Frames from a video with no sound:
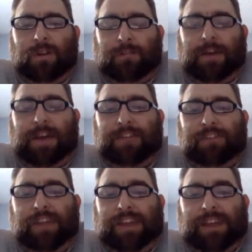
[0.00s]
The 5
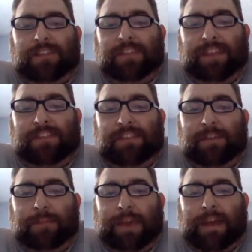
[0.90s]
strikeouts, that's
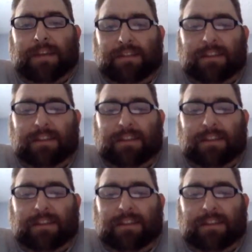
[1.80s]
not bad.